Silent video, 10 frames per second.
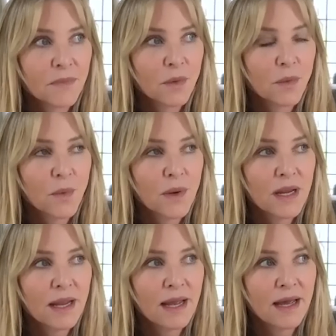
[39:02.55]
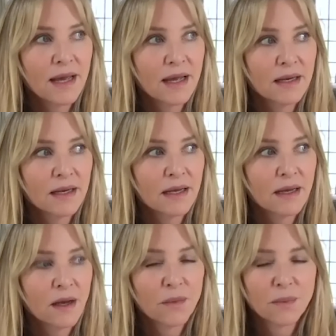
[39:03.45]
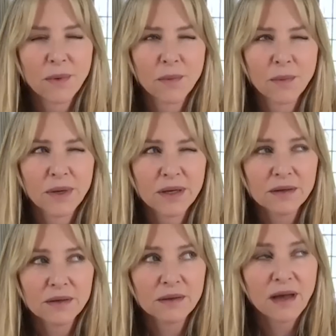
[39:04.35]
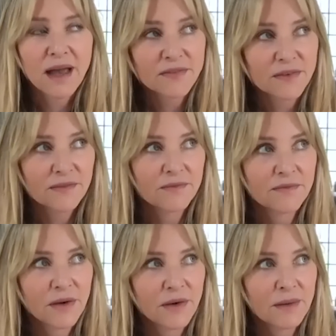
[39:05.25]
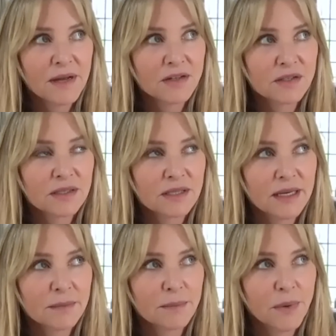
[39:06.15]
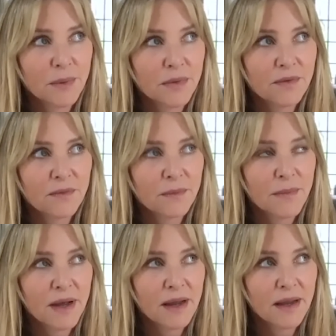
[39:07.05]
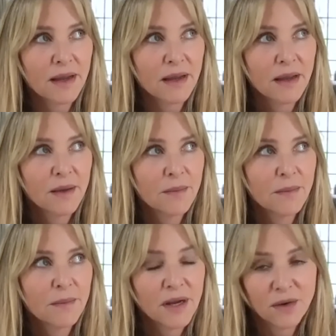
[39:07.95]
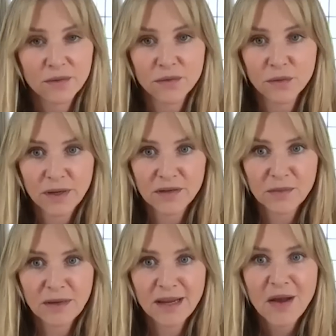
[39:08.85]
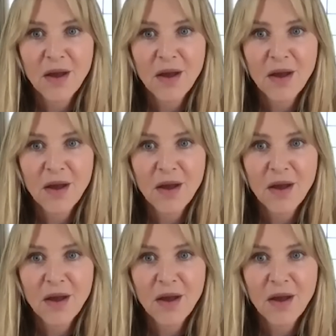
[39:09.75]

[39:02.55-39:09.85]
We had a real, I feel very much like both of my parents who raised me